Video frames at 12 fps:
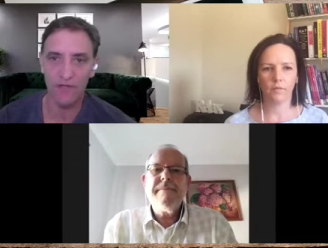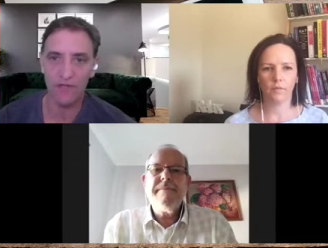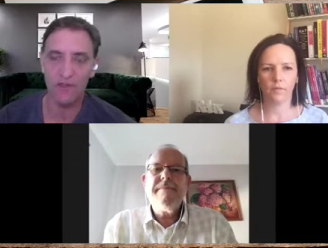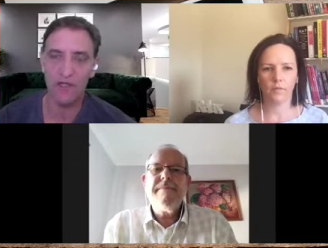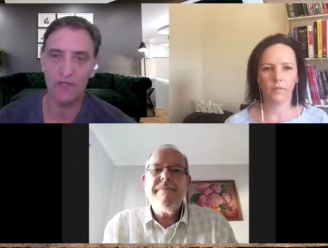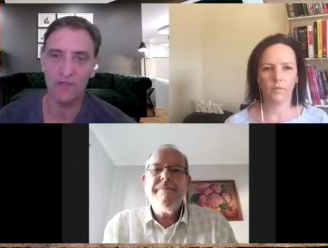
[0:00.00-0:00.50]

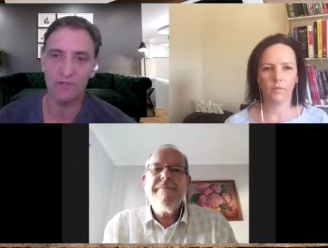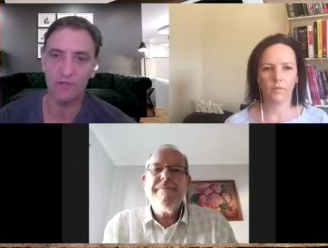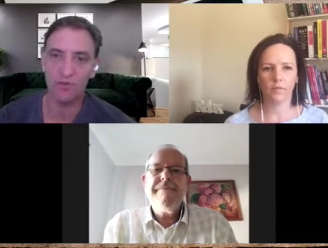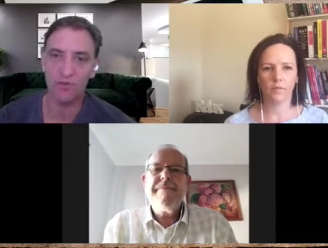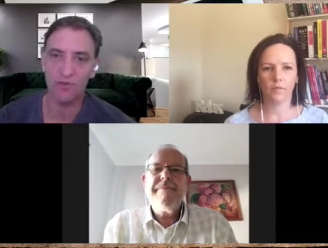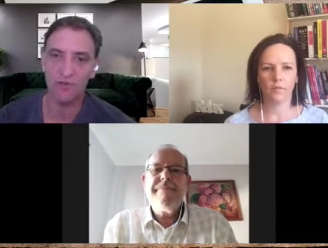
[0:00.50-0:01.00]
Speaker 1: So it's
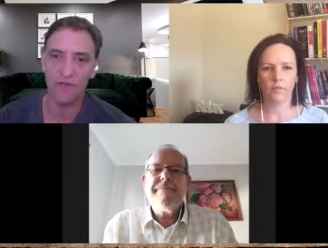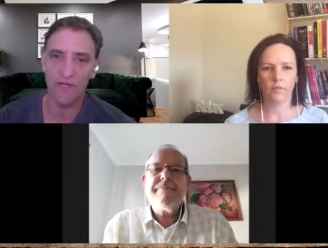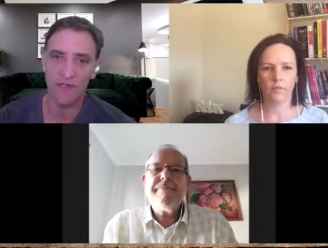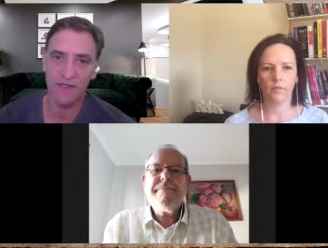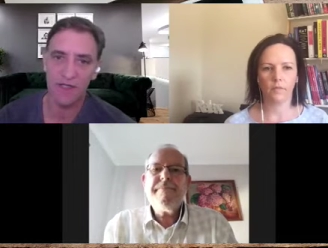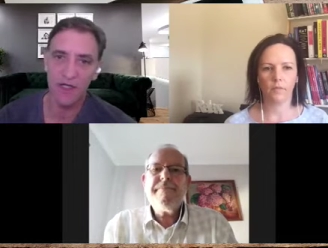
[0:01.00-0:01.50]
important that
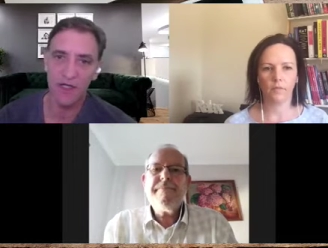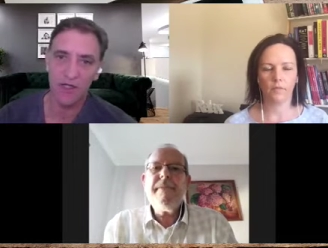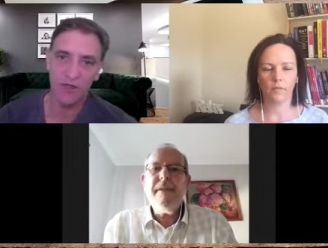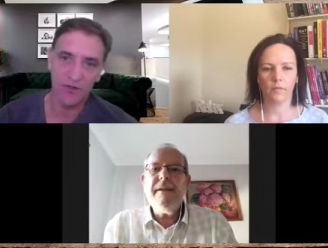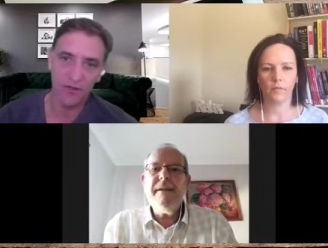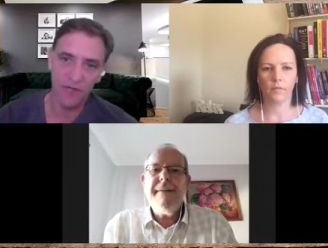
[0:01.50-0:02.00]
you
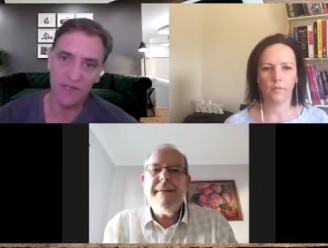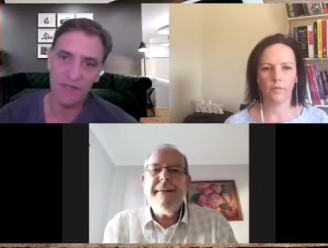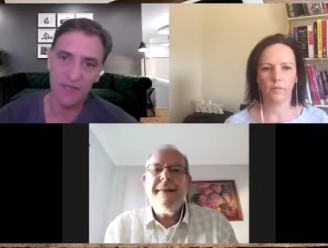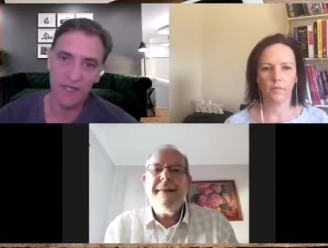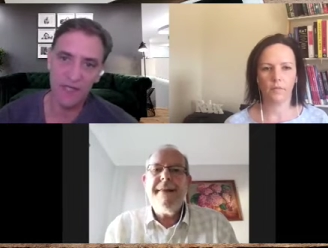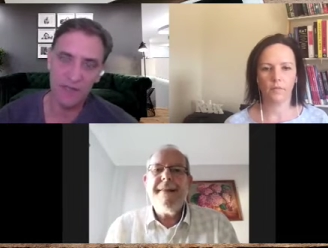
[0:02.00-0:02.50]
then
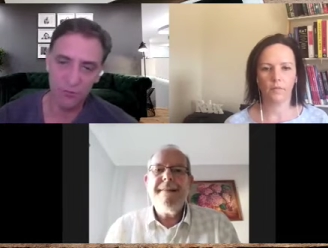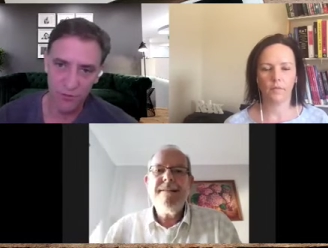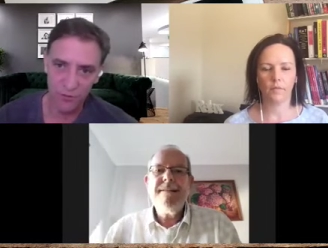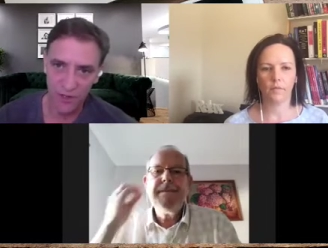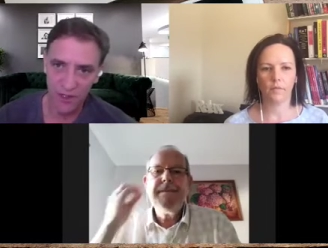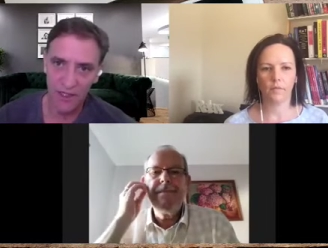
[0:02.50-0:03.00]
discuss with your
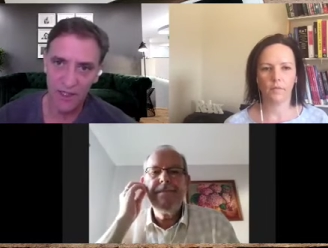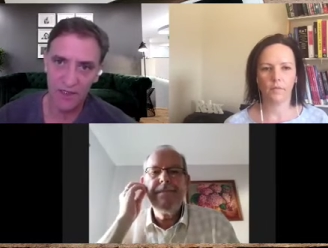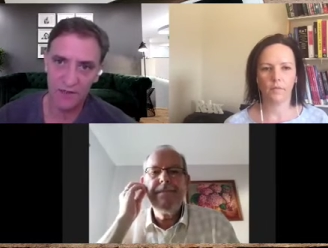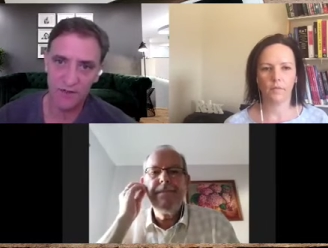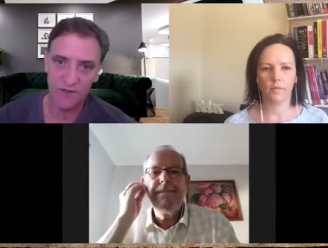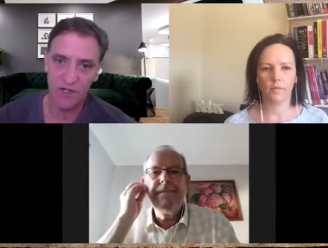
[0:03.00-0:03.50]
key
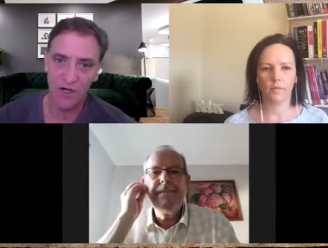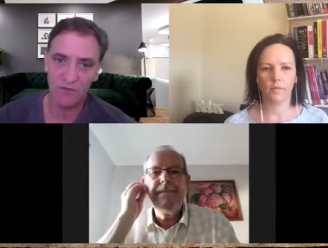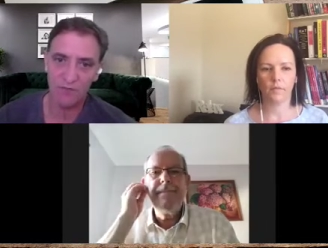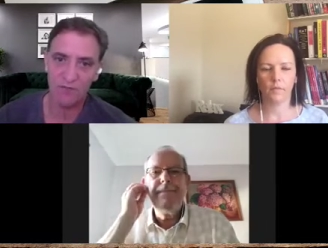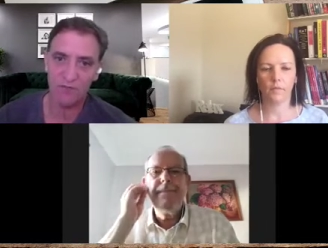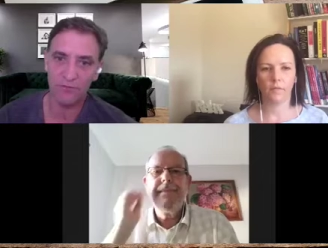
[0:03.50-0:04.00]
staff
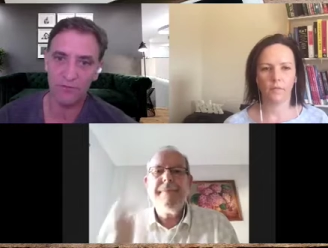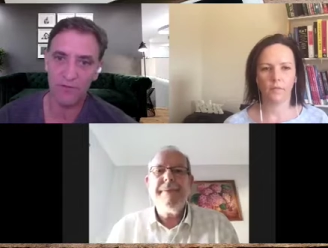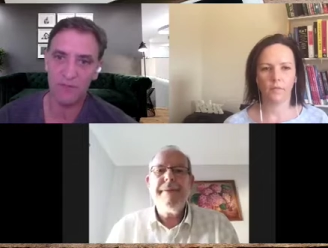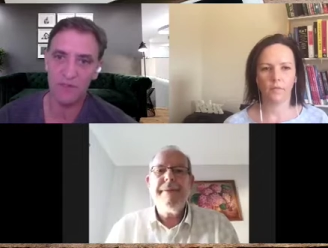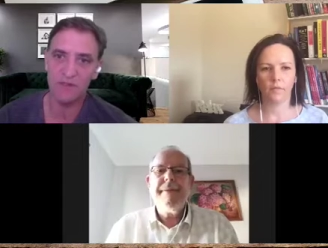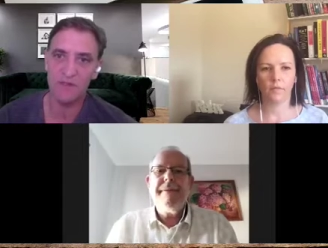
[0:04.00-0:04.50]

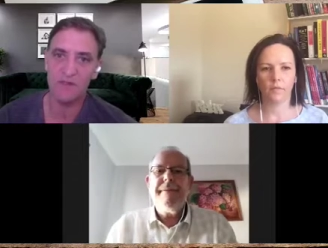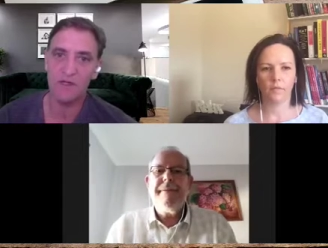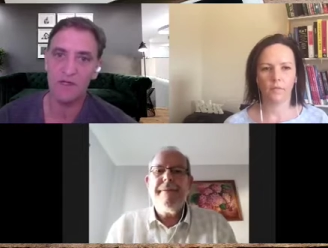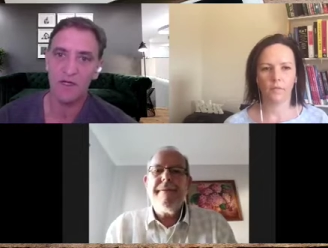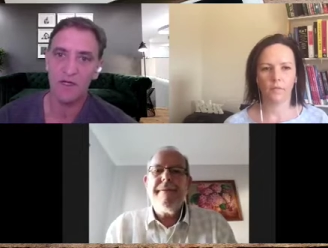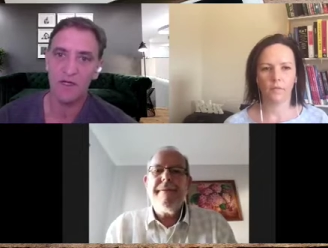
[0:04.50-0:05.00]
members
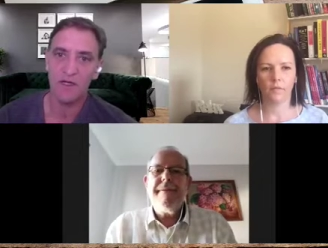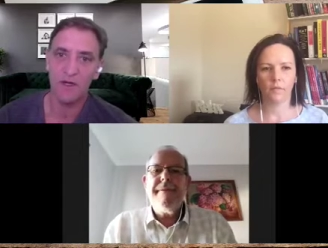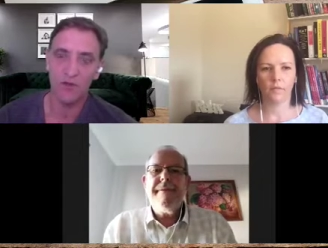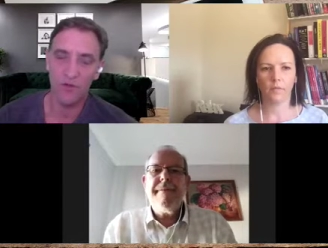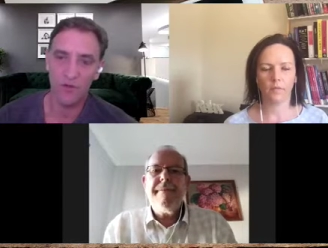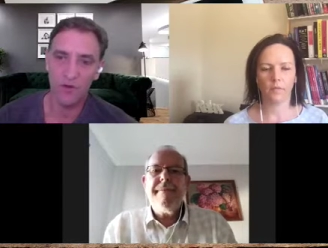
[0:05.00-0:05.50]
or your
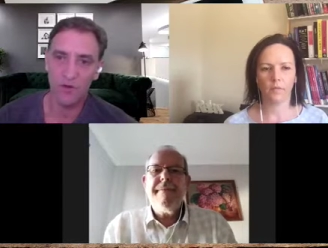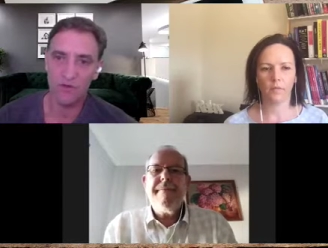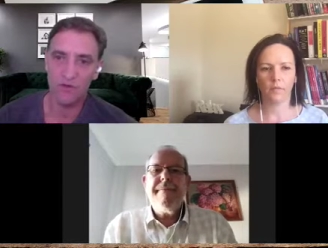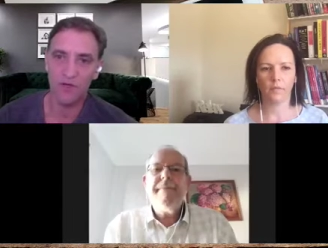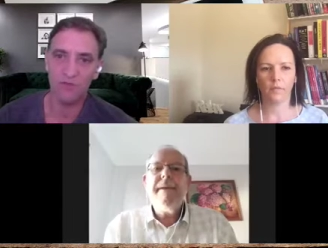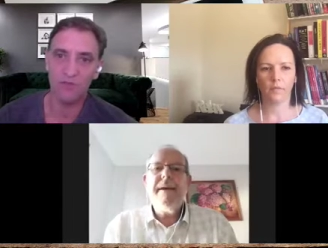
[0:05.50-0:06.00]
core yes.
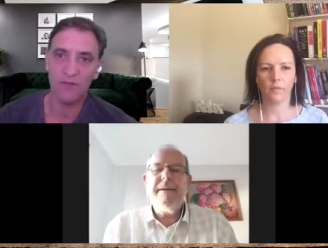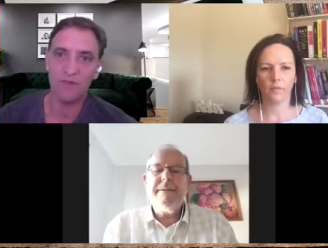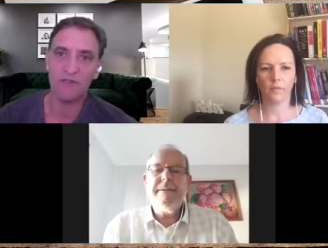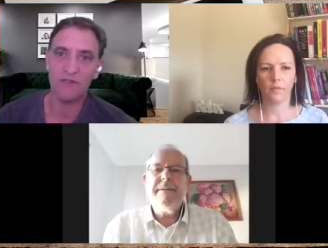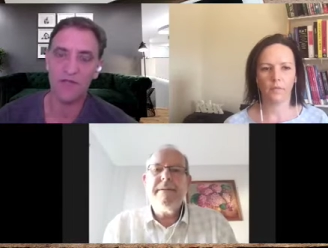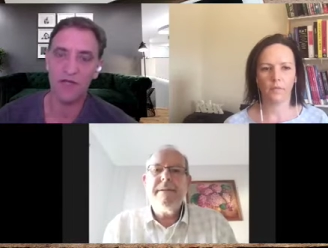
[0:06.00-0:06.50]
staff
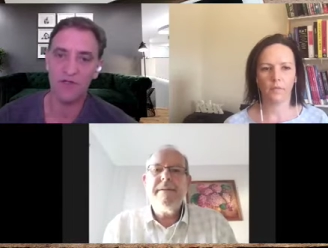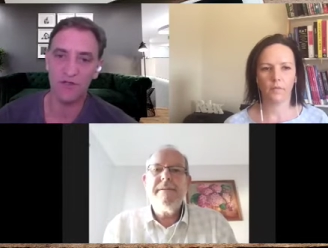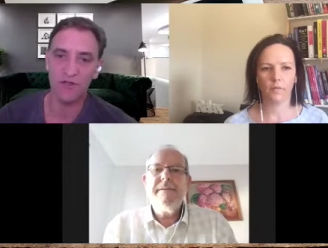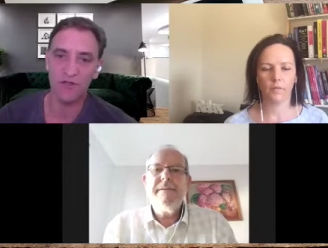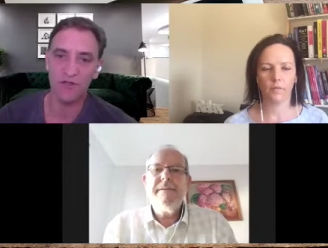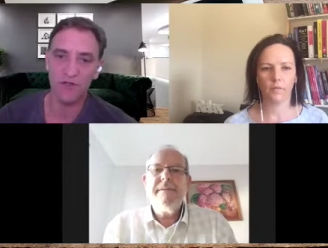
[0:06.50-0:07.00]
members and you
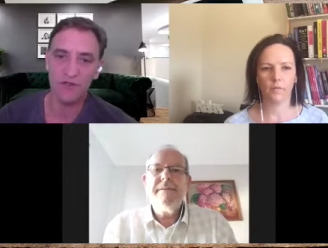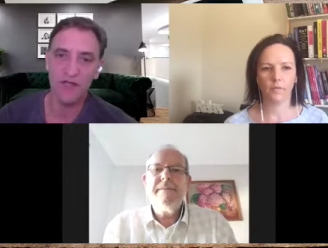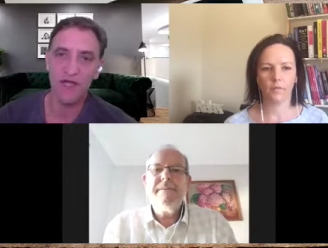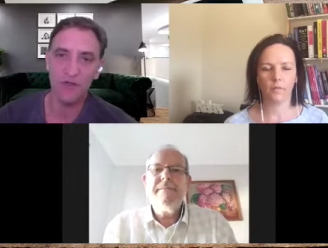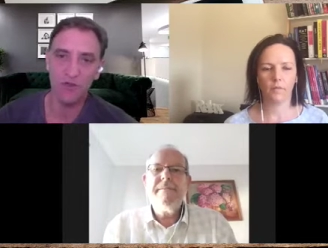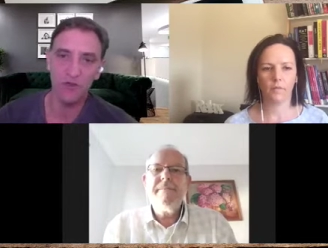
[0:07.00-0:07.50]
decide
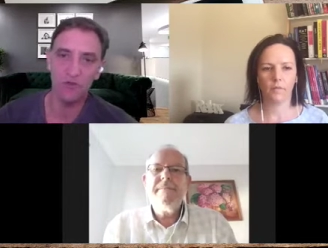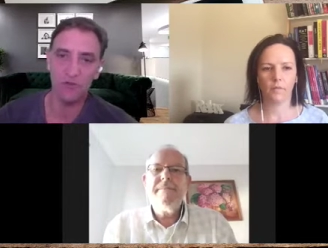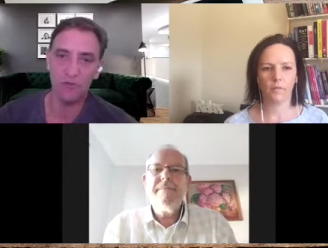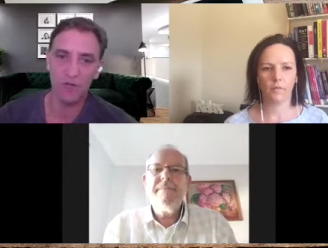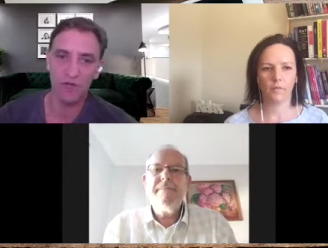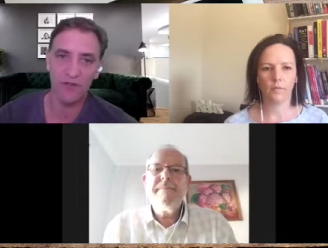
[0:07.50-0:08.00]
who will be
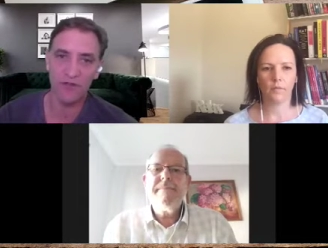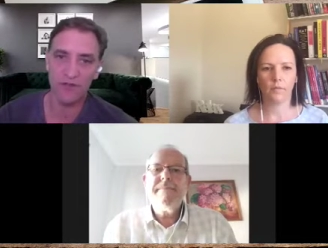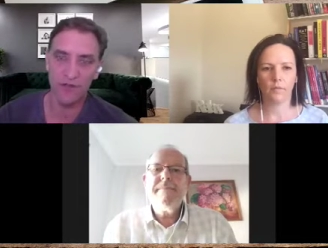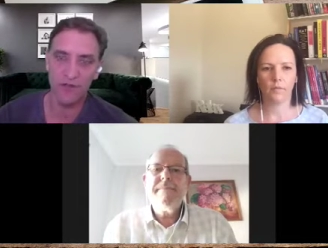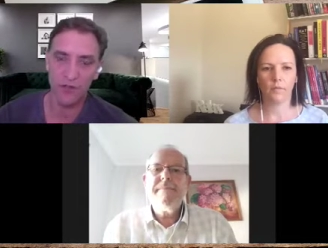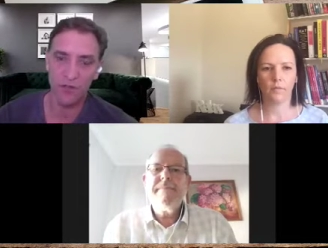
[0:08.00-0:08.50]
on
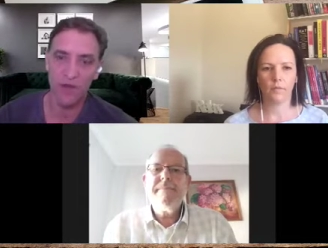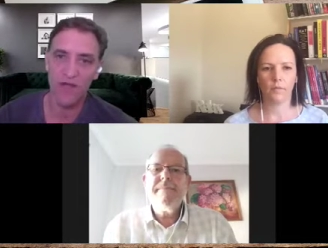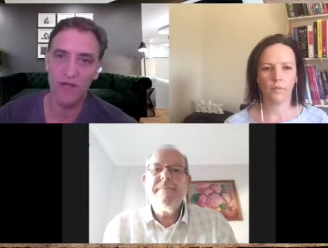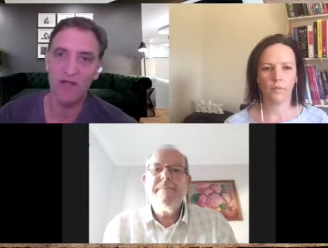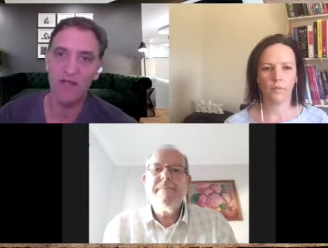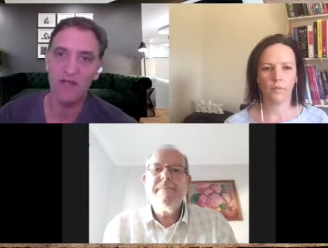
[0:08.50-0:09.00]
duty when
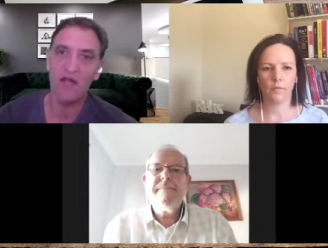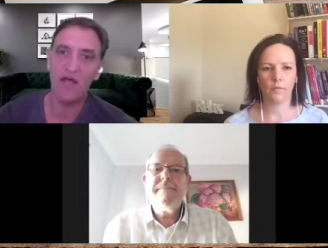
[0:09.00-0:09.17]
and then